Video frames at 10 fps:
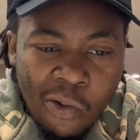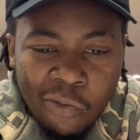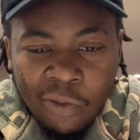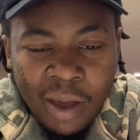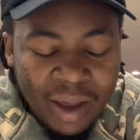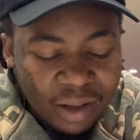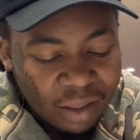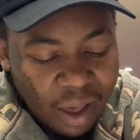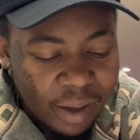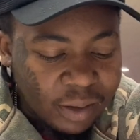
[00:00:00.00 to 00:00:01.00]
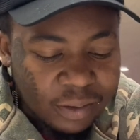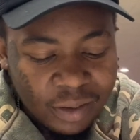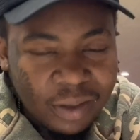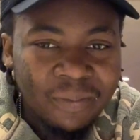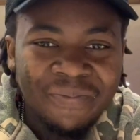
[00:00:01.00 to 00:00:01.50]
kind of like
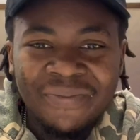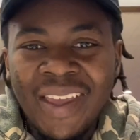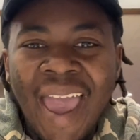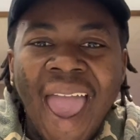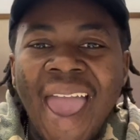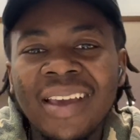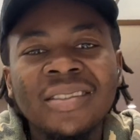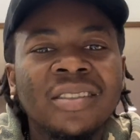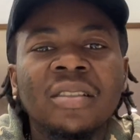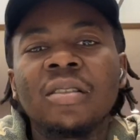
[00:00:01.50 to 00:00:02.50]
hacks,